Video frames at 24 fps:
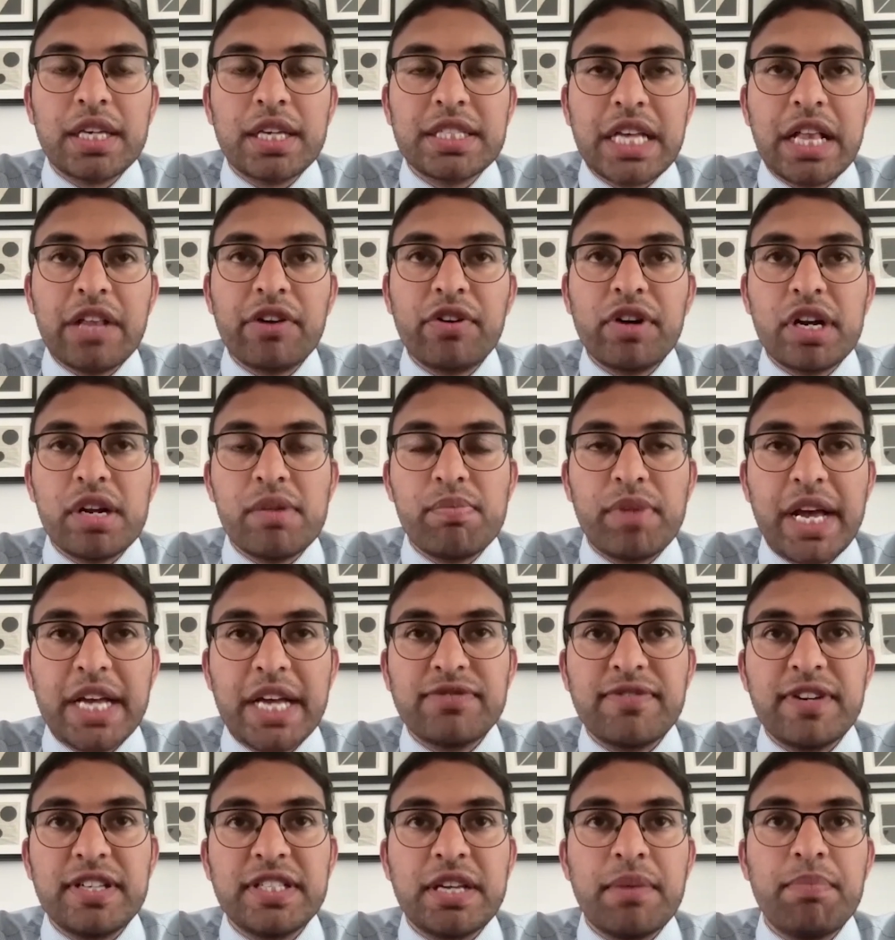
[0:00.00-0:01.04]
accelerated and
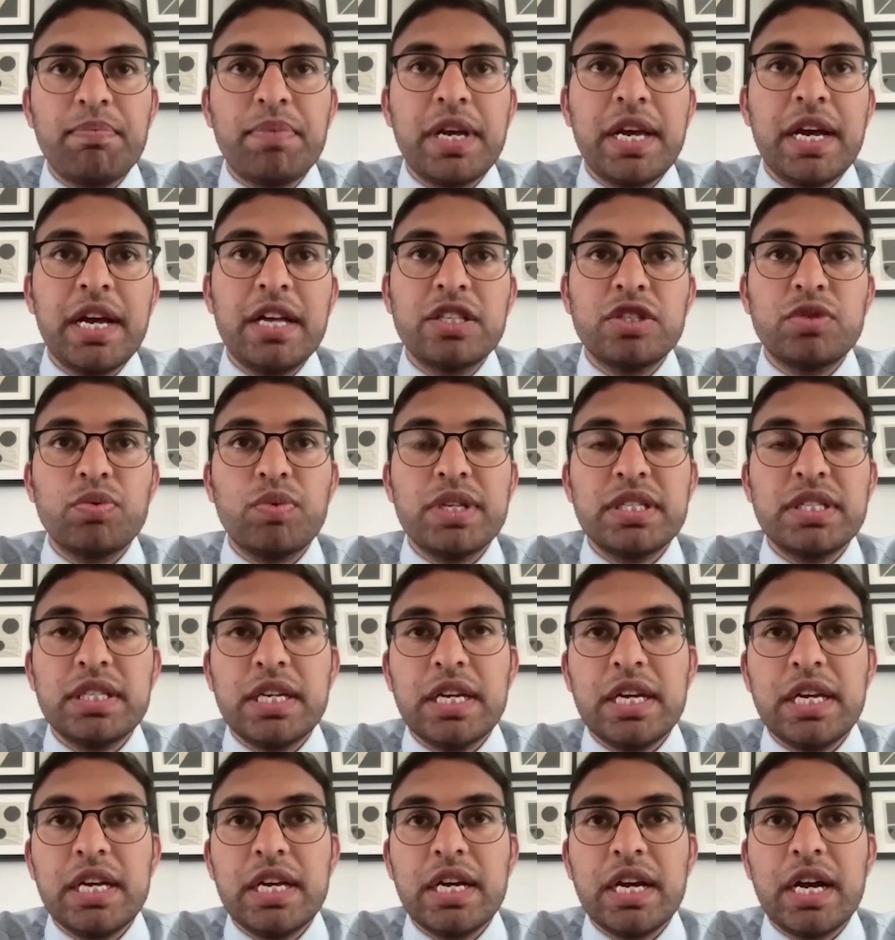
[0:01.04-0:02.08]
blast phase MPNs, we
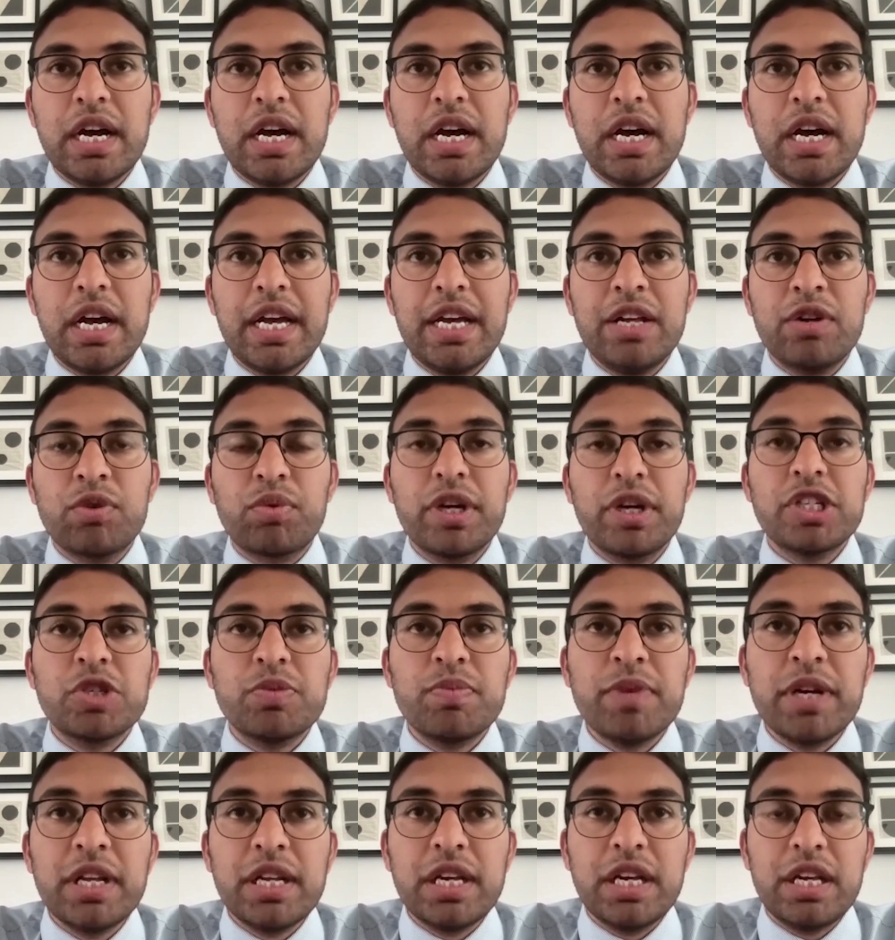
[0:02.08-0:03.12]
see uh,
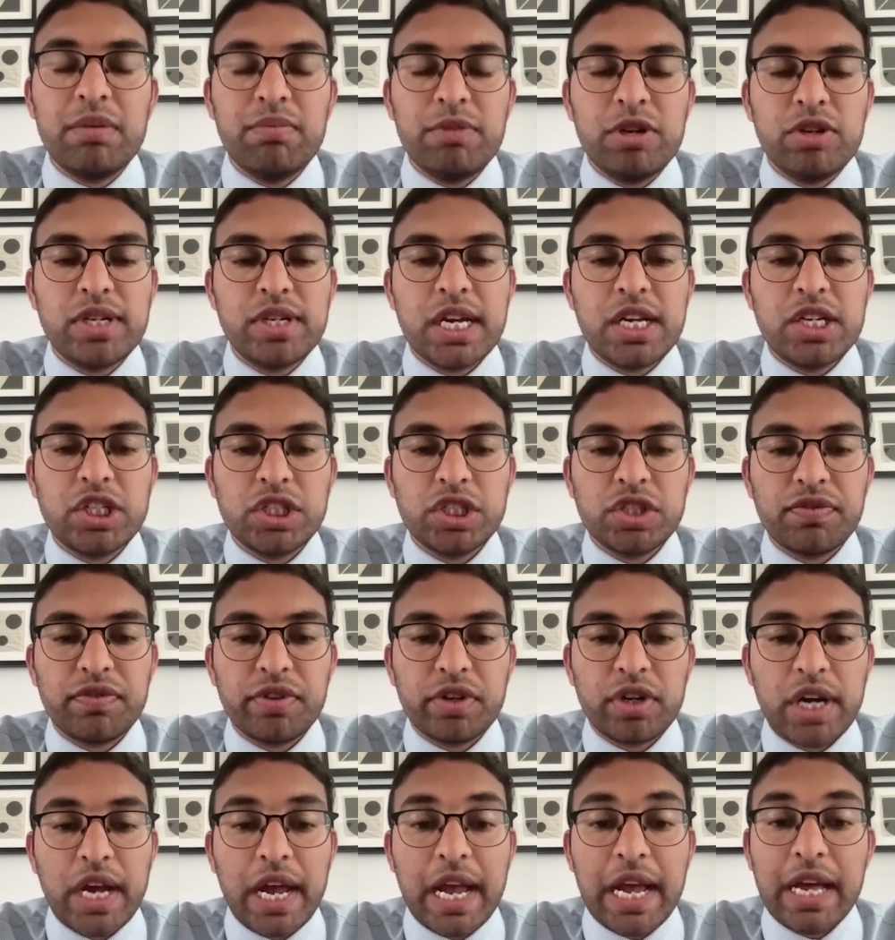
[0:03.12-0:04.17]
enrichment in mutations
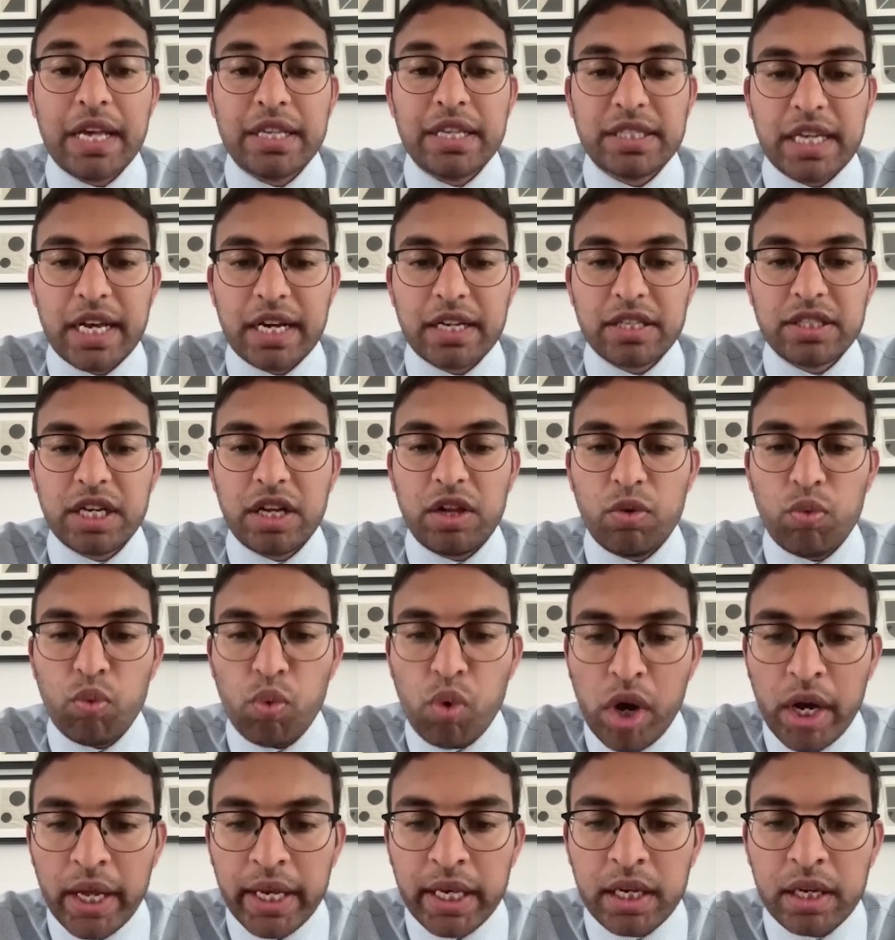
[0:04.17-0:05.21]
for
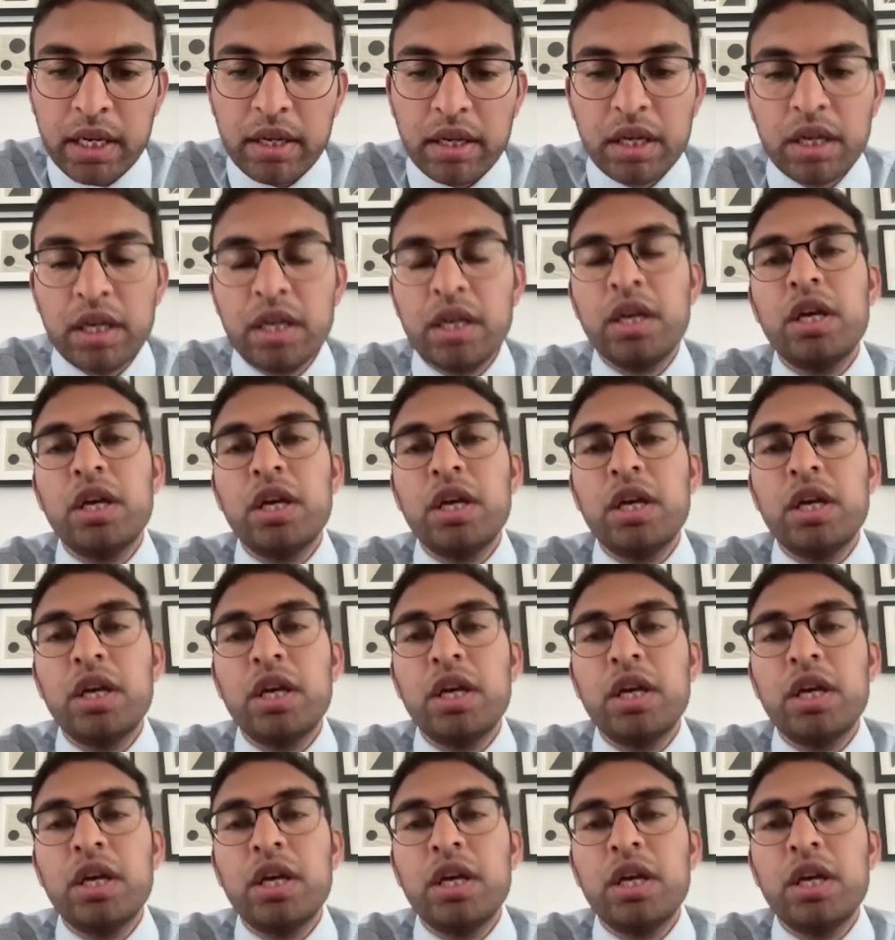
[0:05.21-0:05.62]
ASXL1.